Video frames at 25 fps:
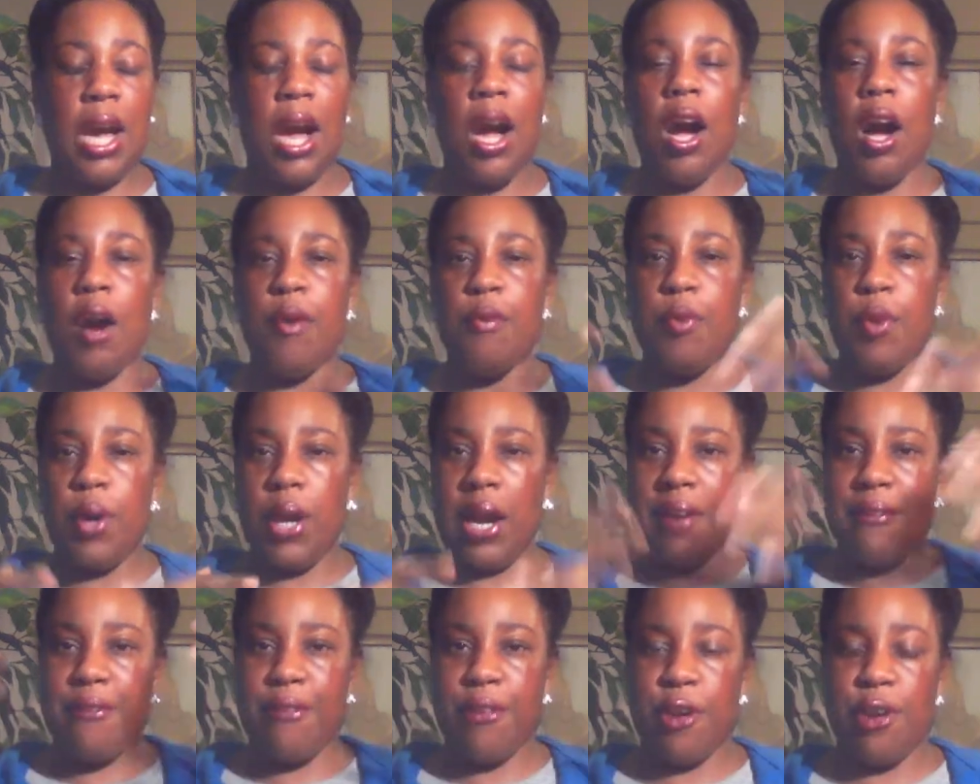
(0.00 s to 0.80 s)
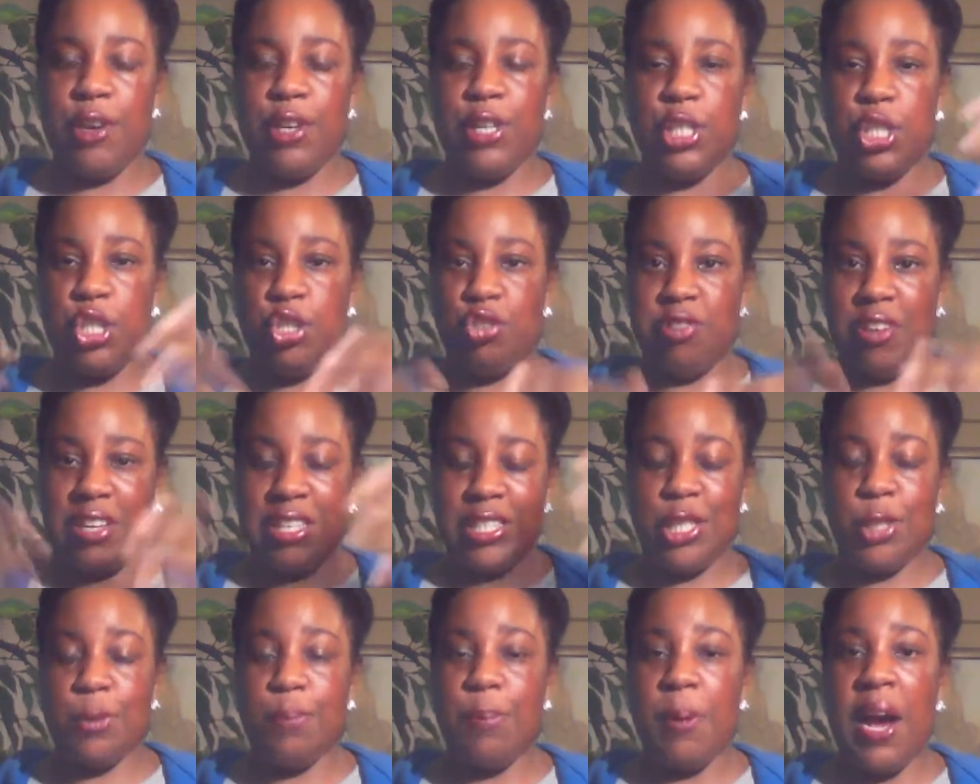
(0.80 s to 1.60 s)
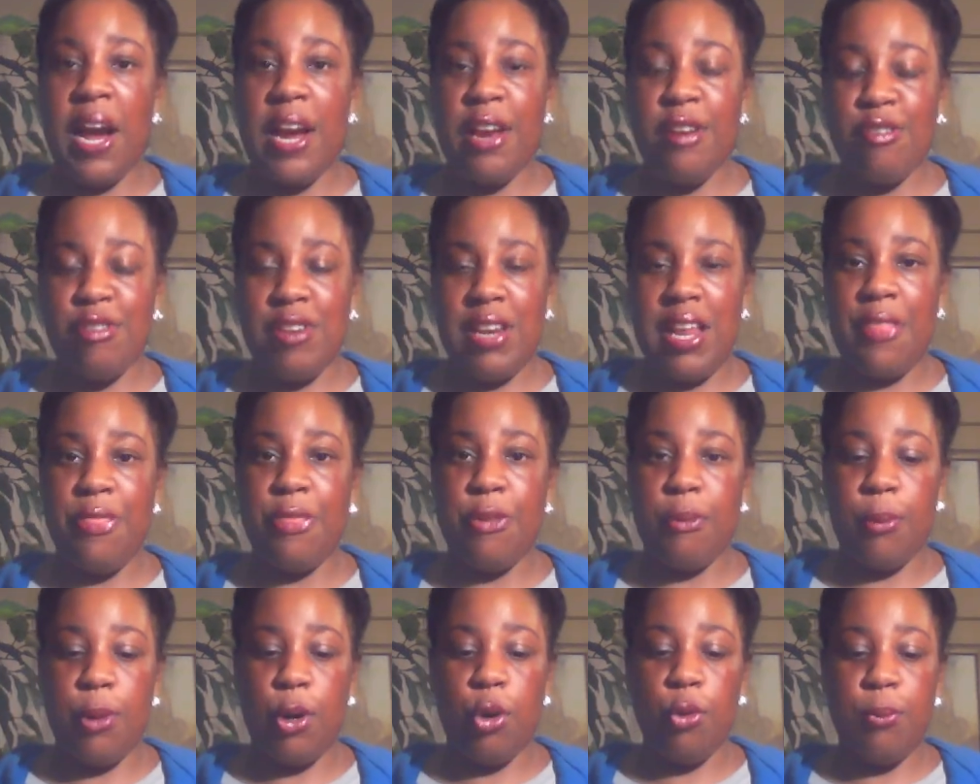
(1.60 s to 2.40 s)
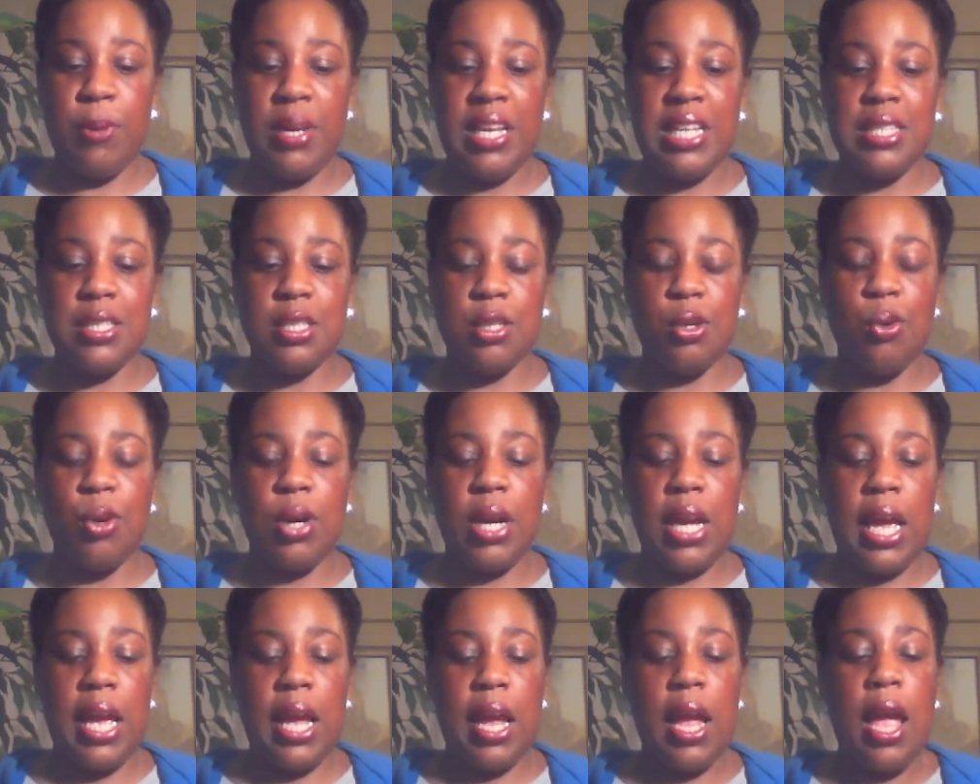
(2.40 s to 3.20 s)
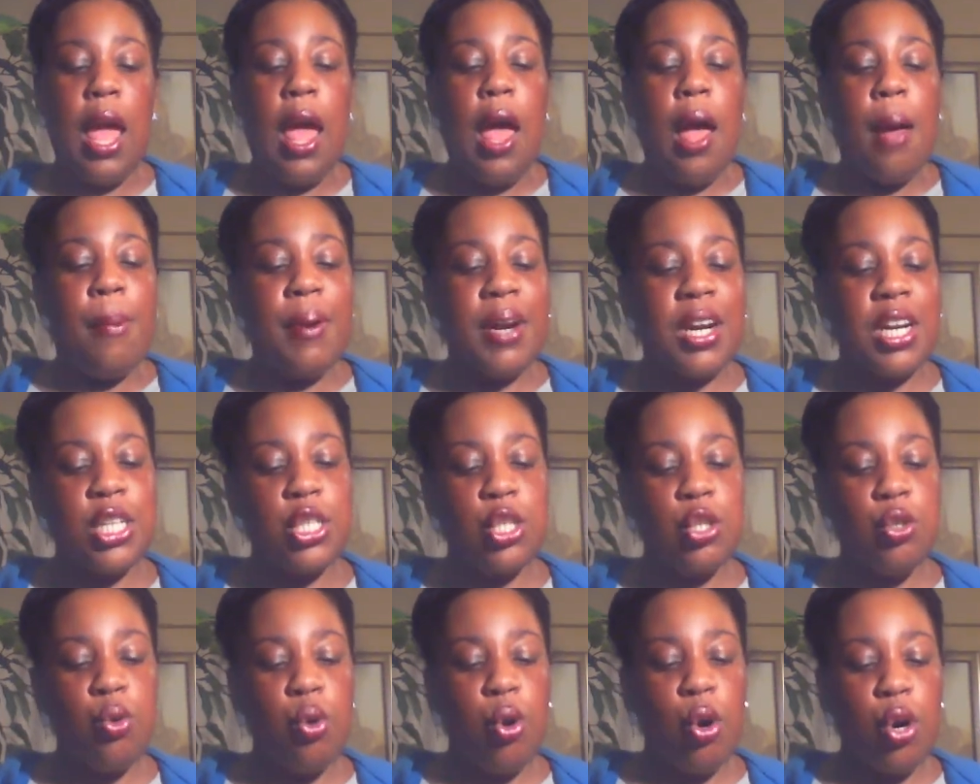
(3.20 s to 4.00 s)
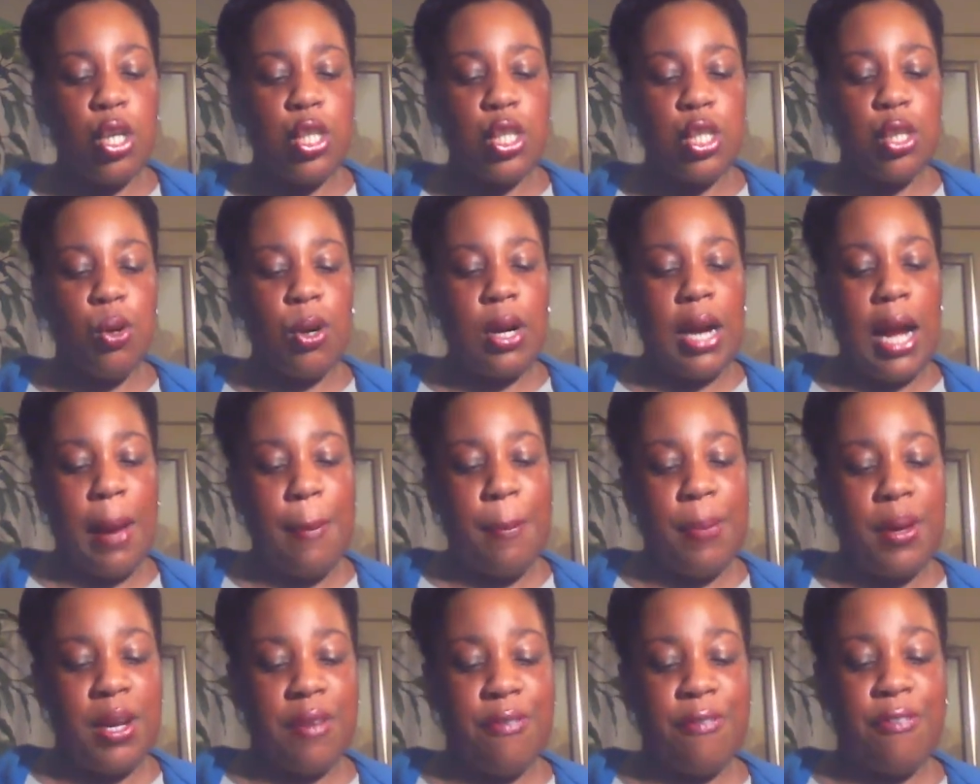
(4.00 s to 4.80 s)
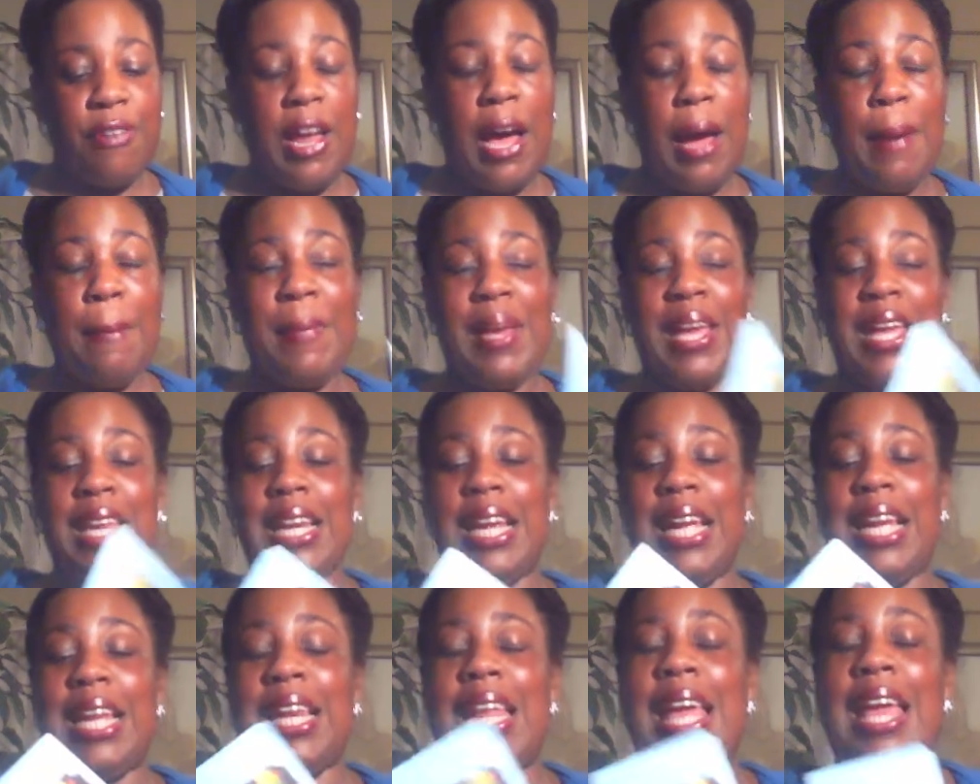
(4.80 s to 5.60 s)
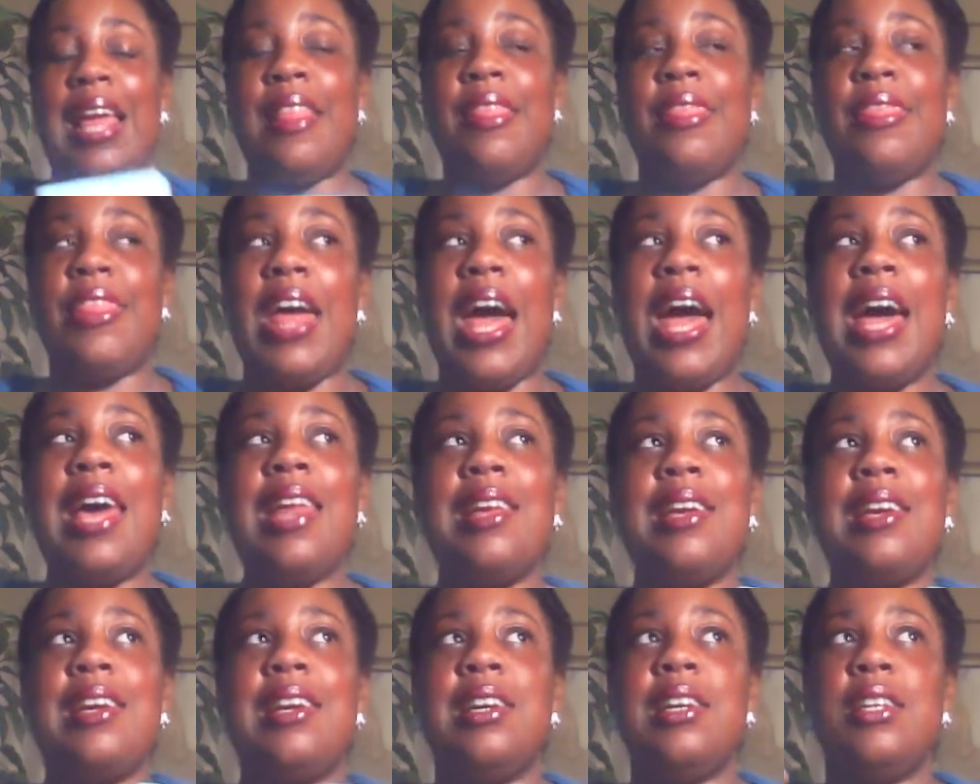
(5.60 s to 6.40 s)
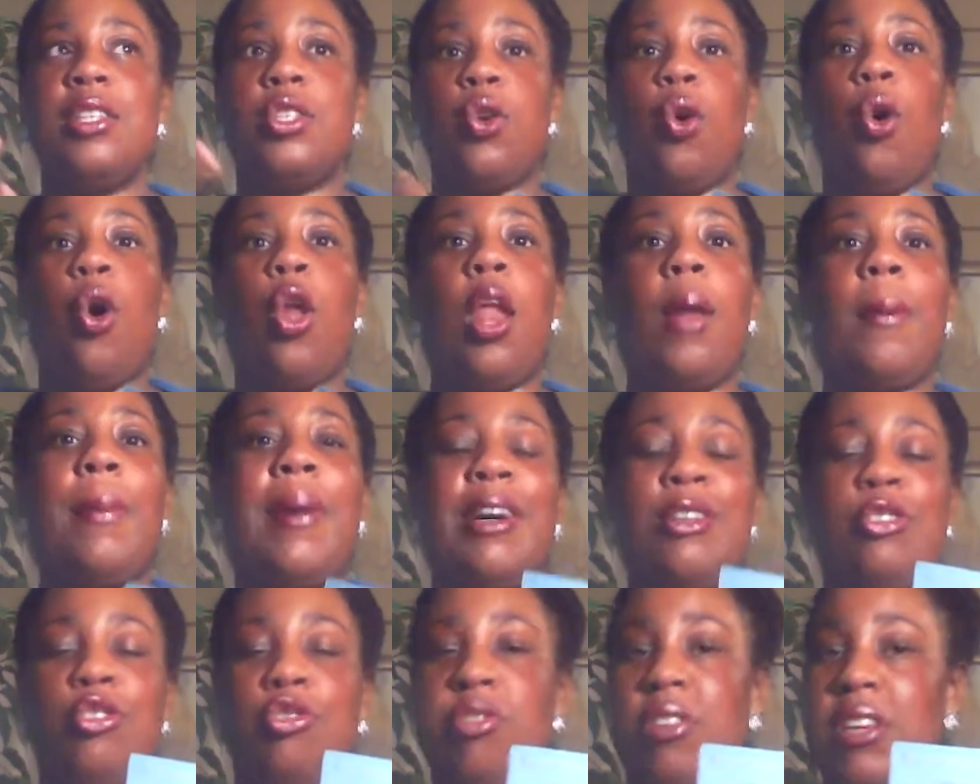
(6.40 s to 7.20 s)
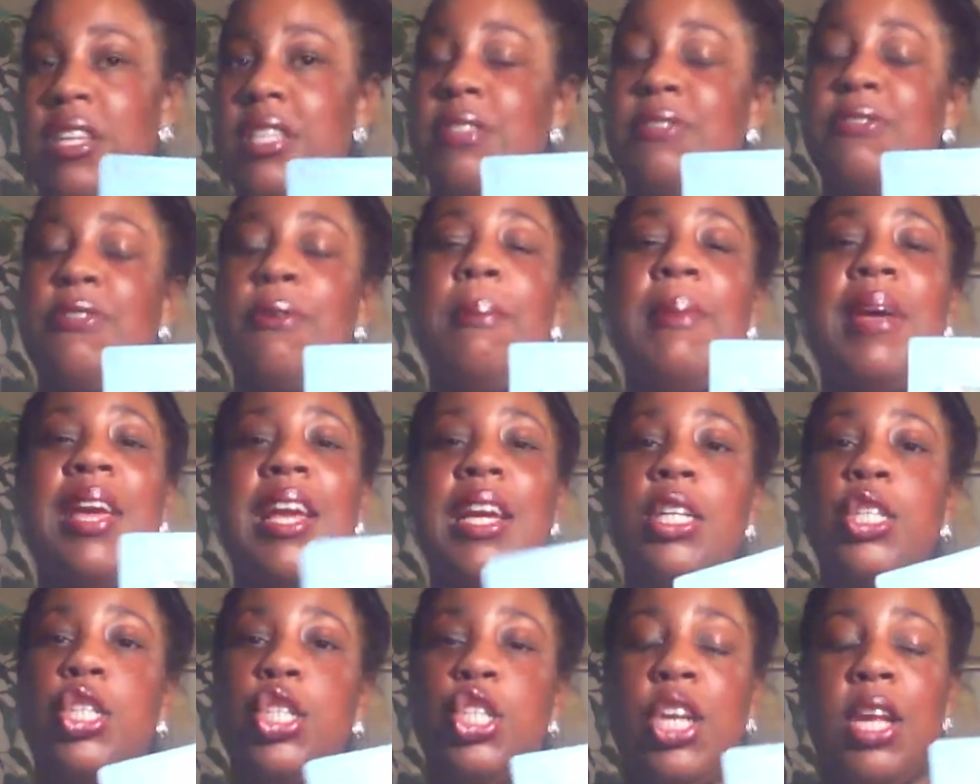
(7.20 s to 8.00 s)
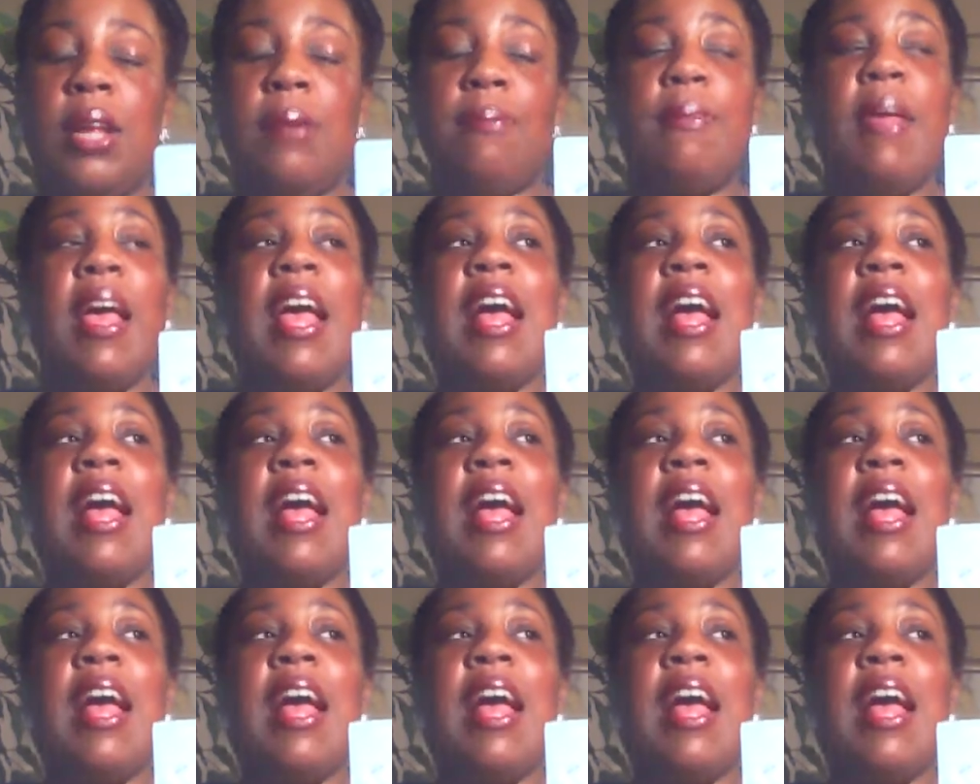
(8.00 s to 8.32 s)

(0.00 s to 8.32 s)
of whatever is transpiring at the moment, okay? Because you also got Butterfly Maiden, and that is all about transformation.